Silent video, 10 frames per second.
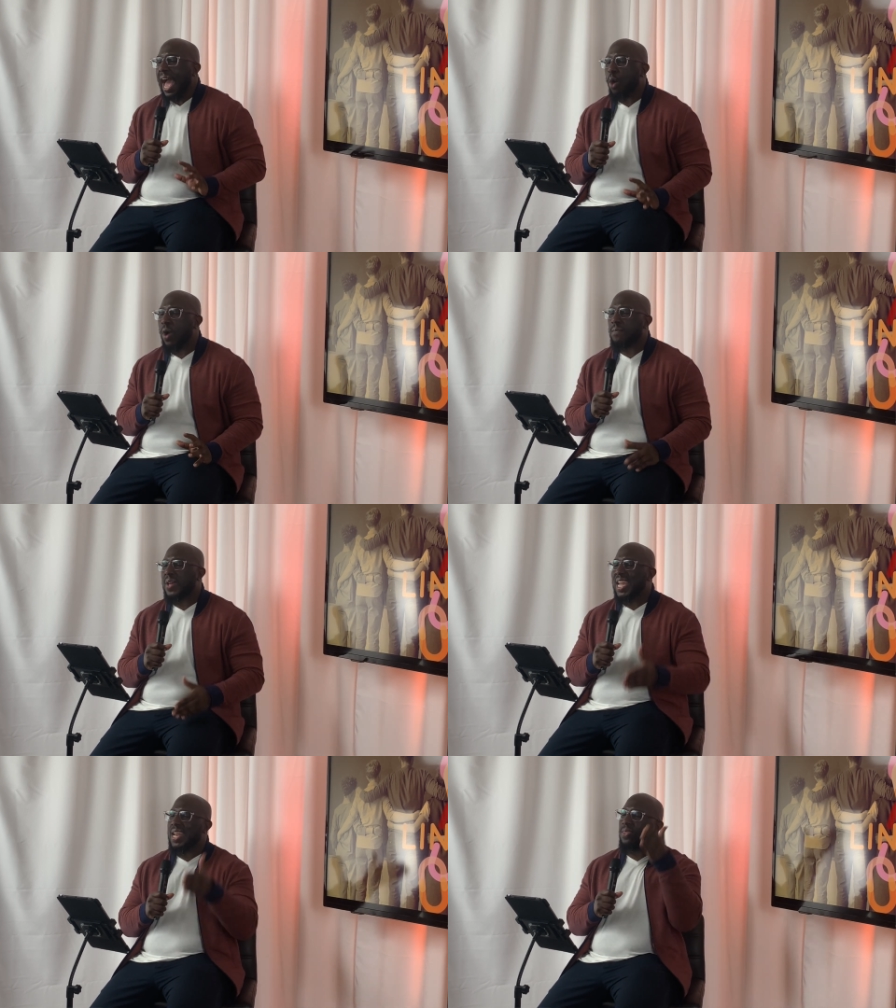
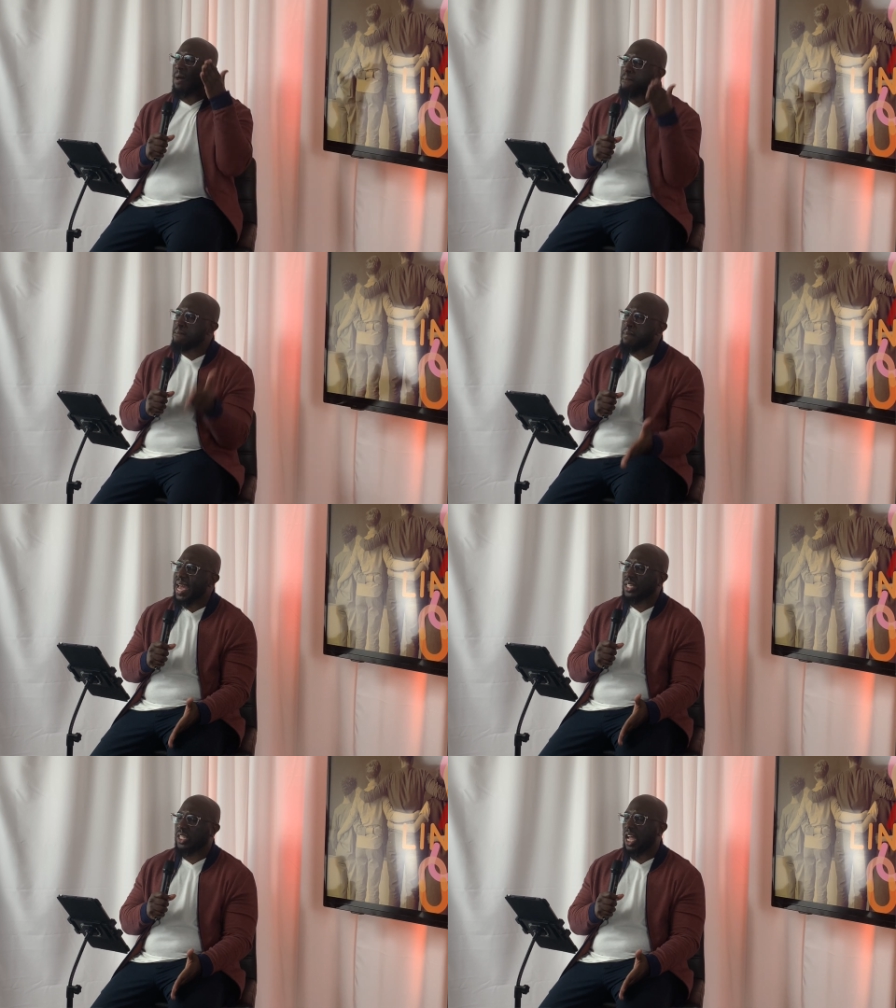However, in the
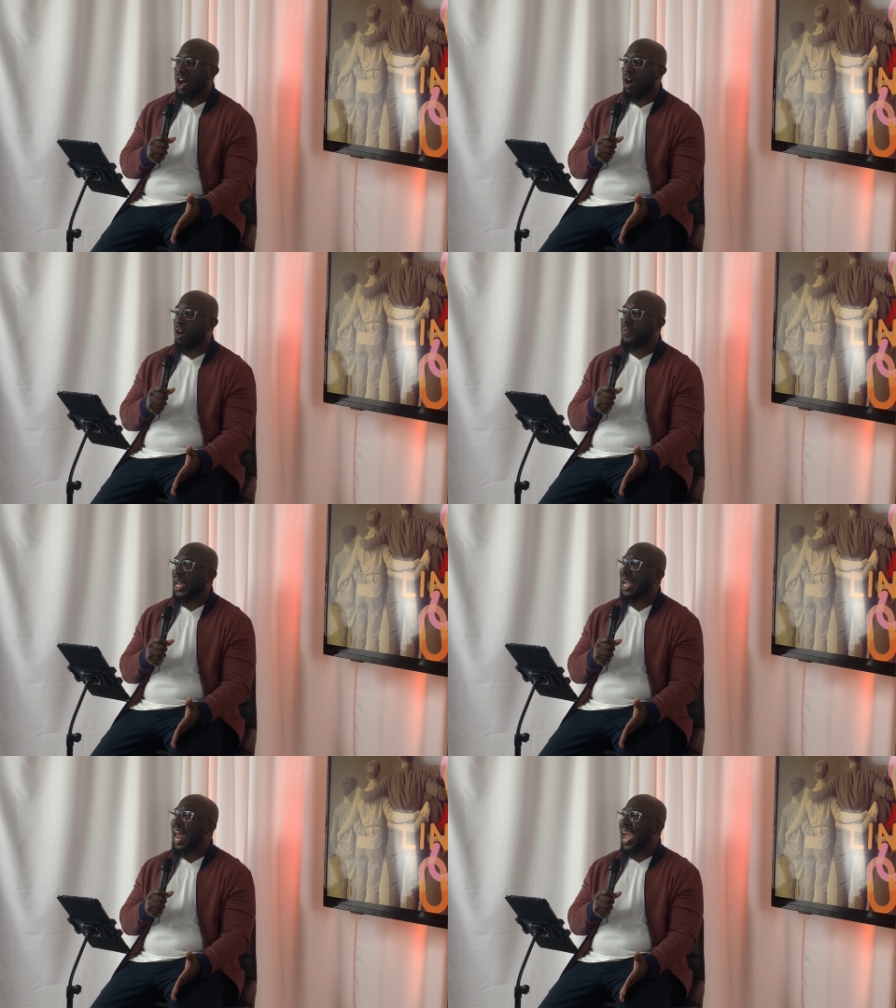midst
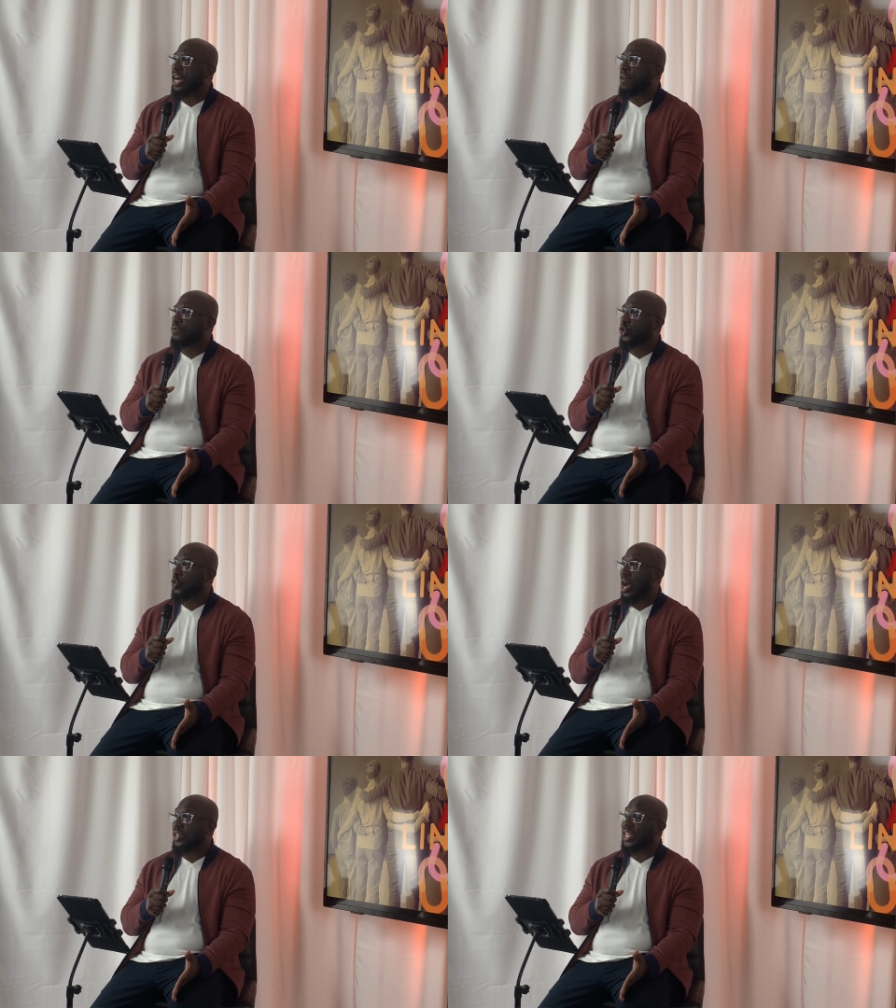of the lack of
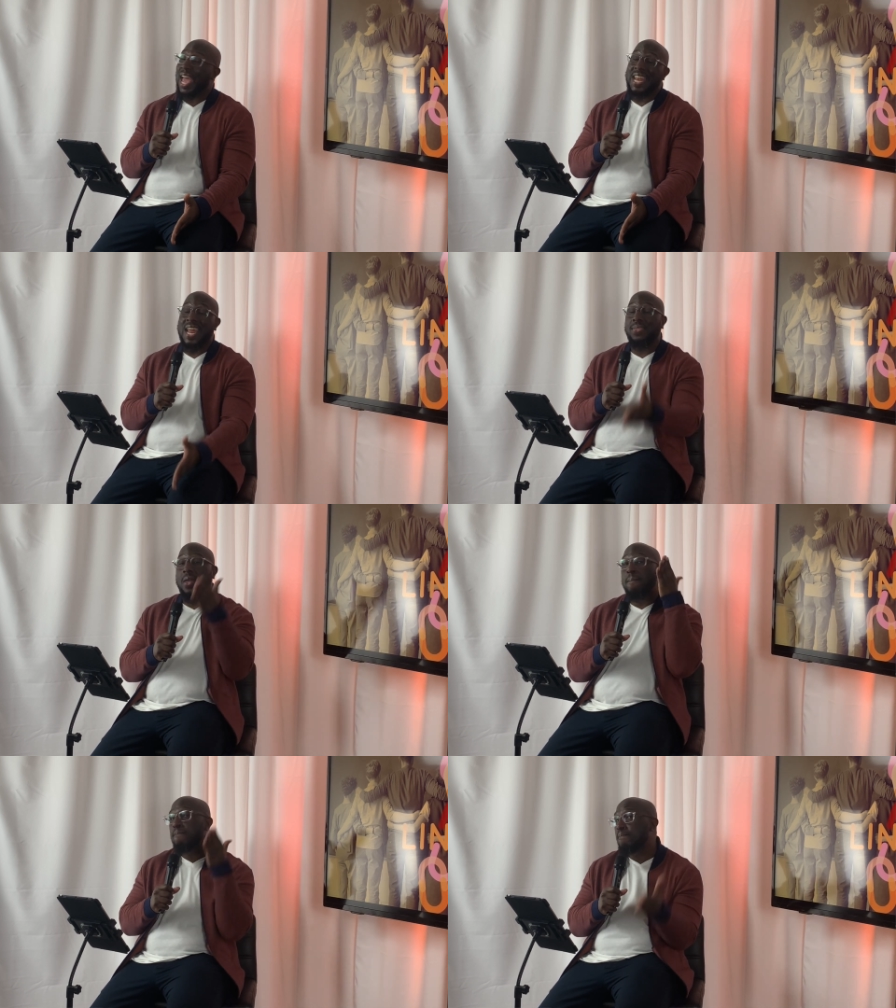trust and
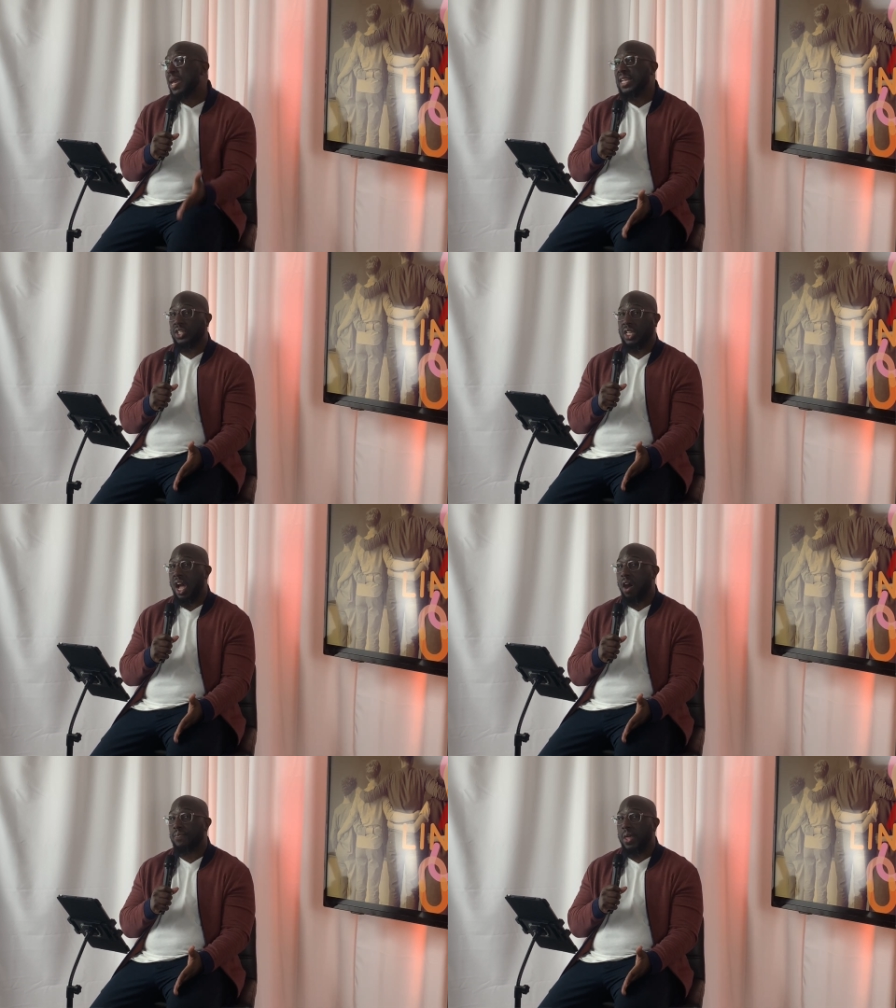in the
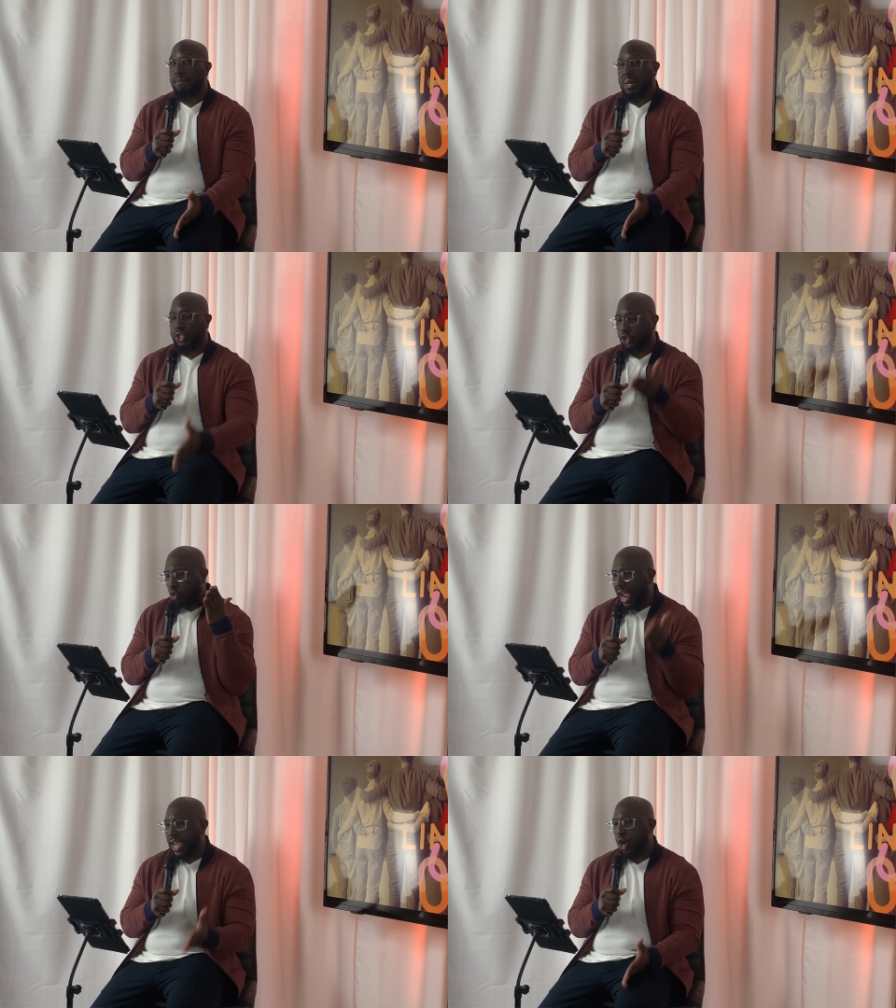midst of the
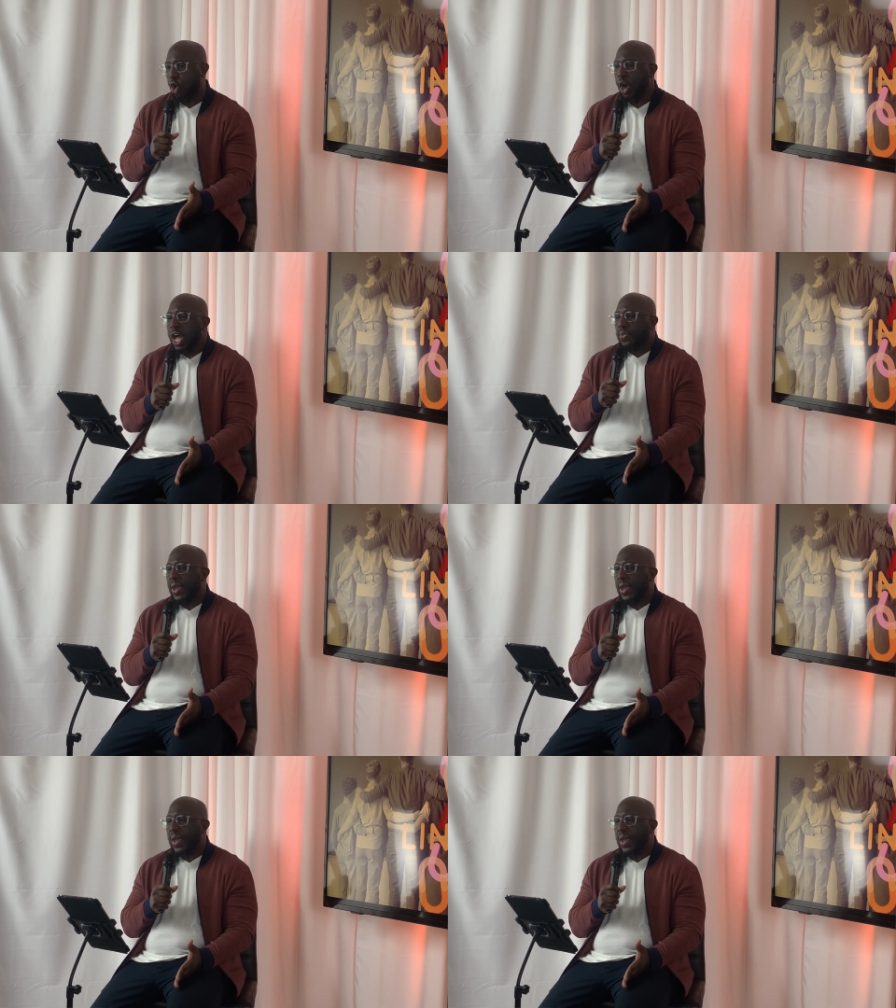betrayal,